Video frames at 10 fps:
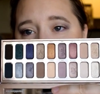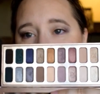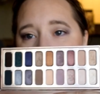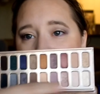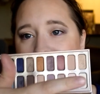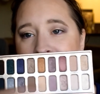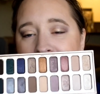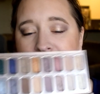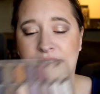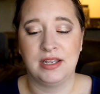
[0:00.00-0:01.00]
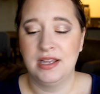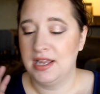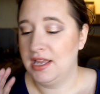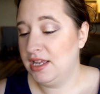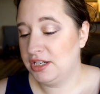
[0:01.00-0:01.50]
but everything else
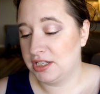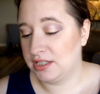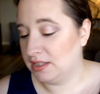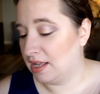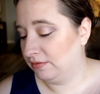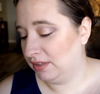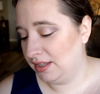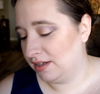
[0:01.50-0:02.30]
is just lovely.